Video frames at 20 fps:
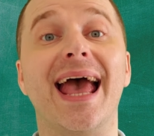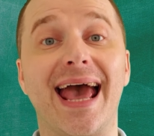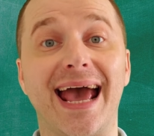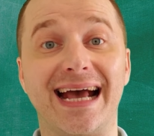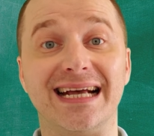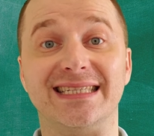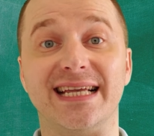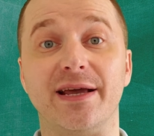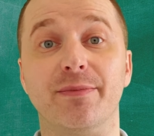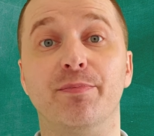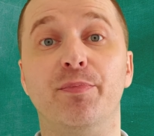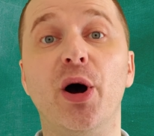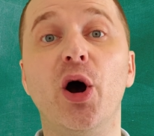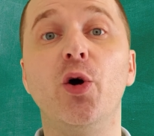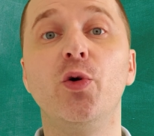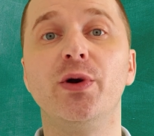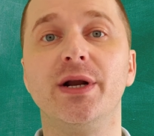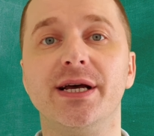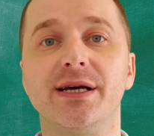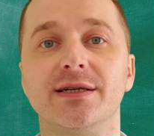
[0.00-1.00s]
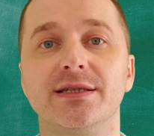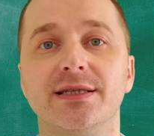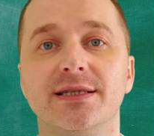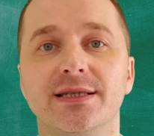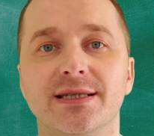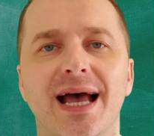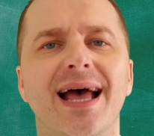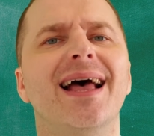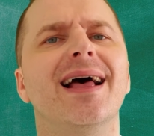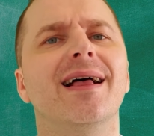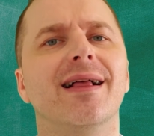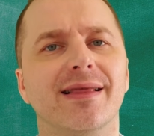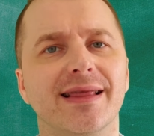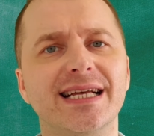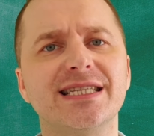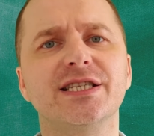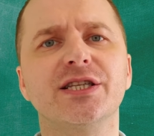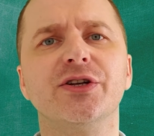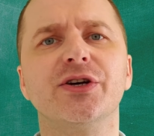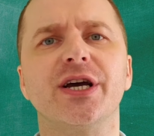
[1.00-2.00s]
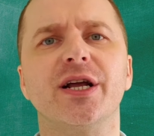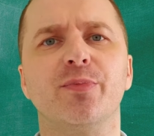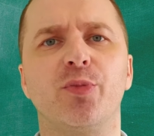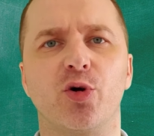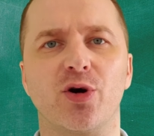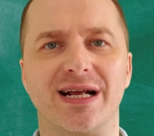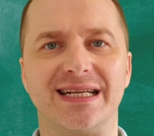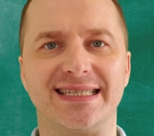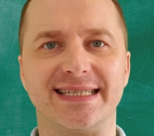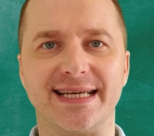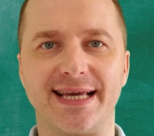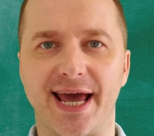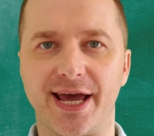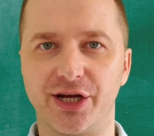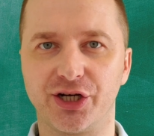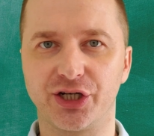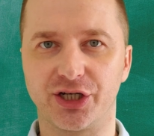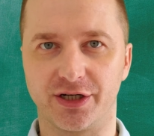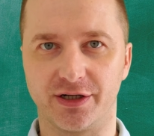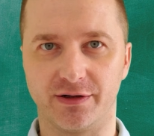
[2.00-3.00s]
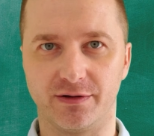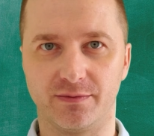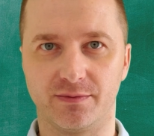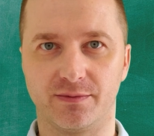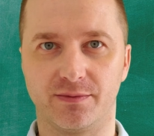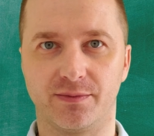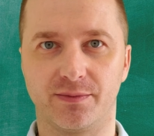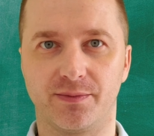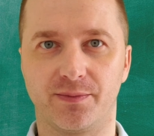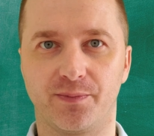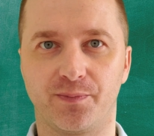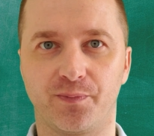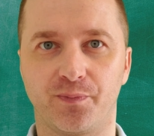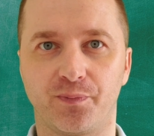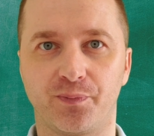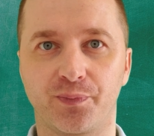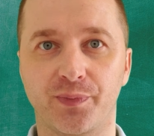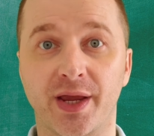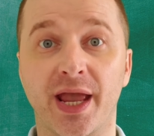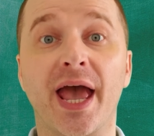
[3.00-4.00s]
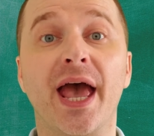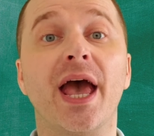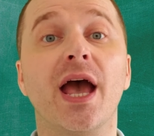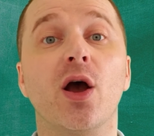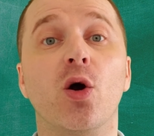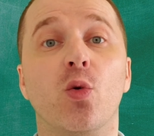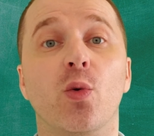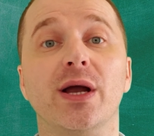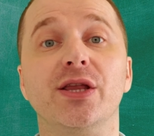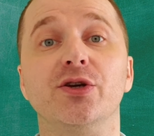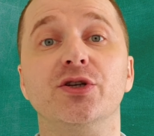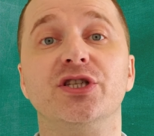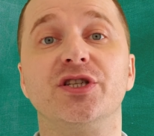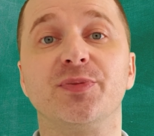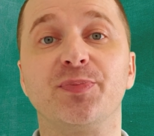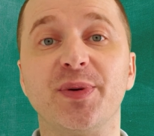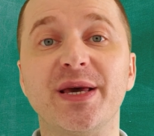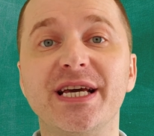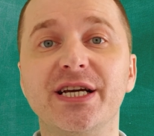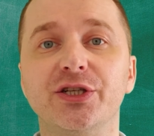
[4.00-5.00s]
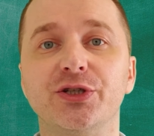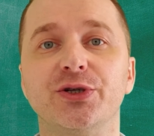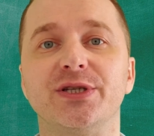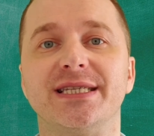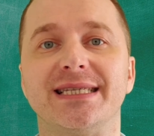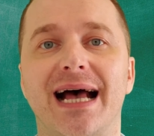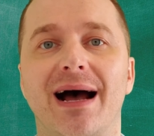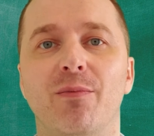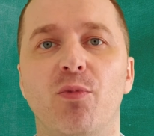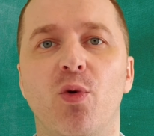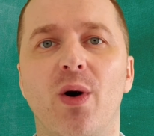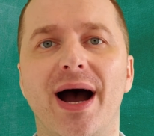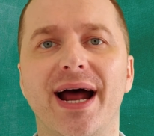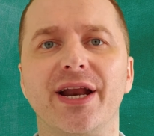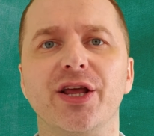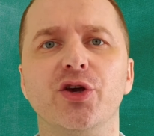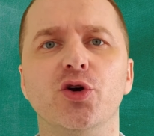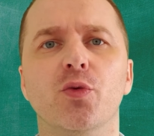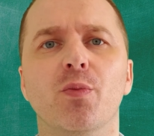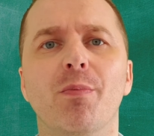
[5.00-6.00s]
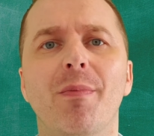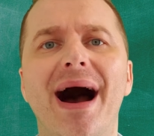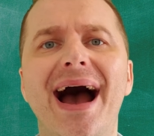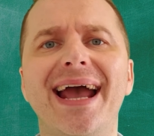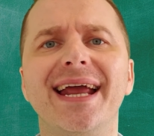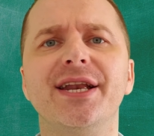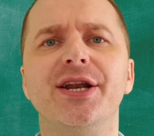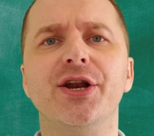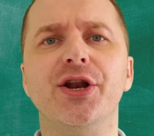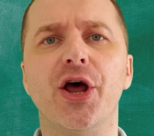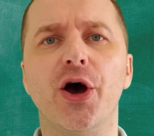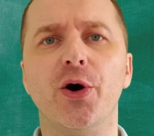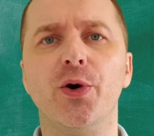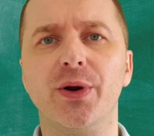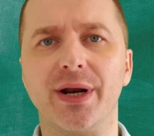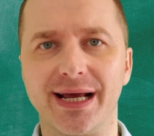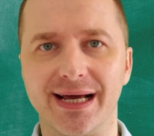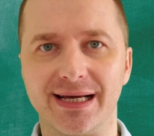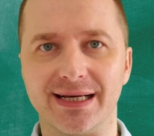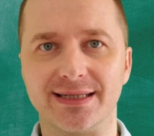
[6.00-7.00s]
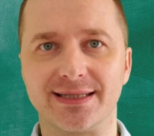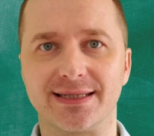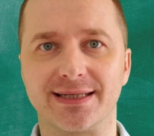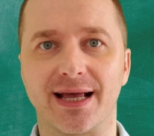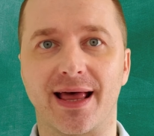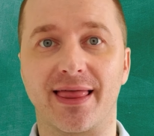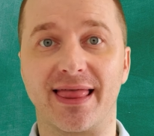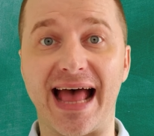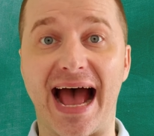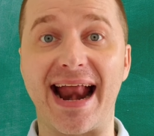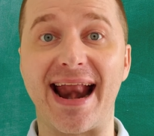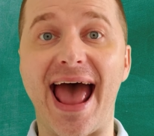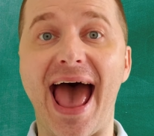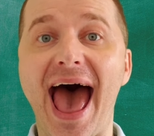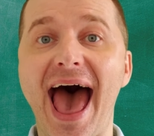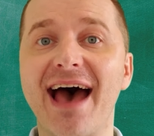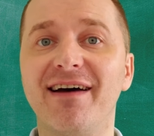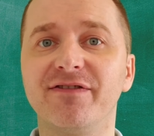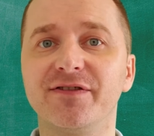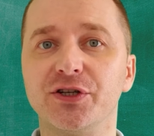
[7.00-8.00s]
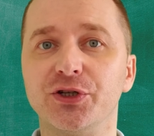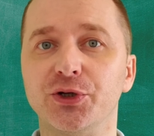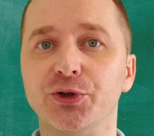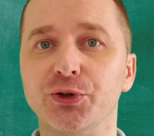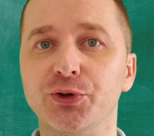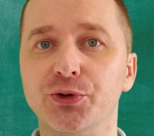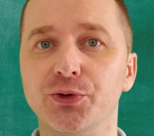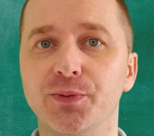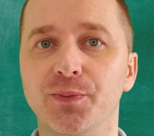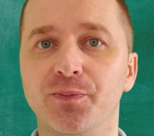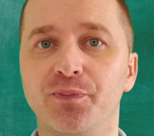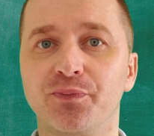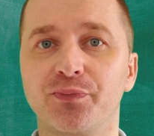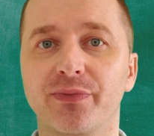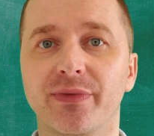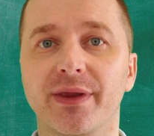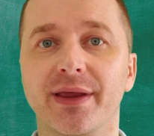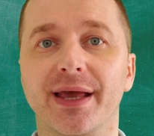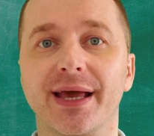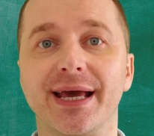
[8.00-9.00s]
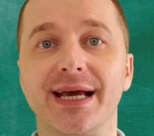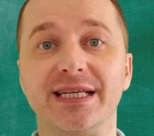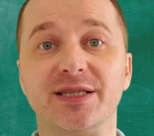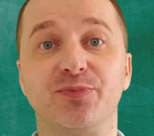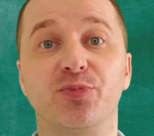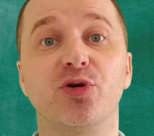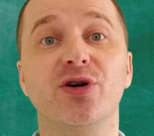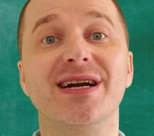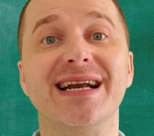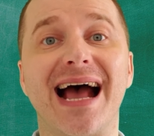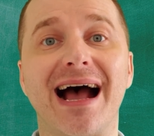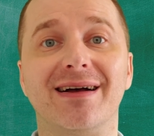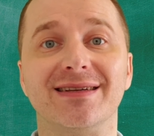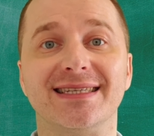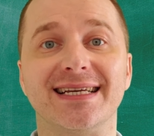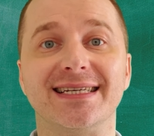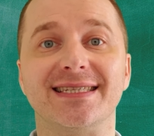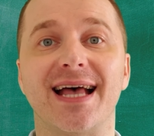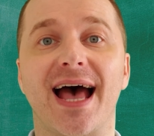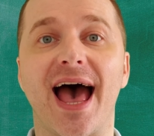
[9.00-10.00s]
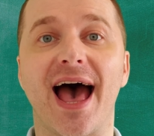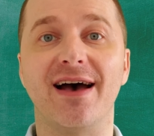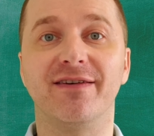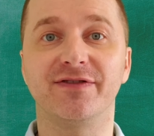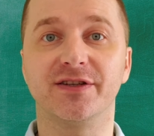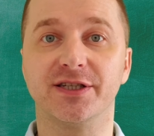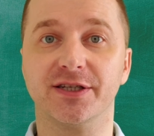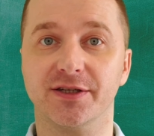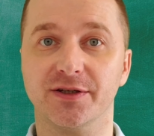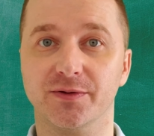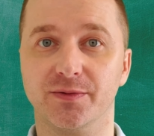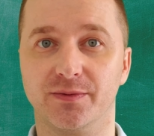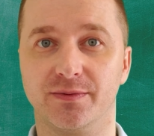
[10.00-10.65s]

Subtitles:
As a bonus, let's look at pronunciation. When you speak to someone, you might notice that have to is pronounced as have to,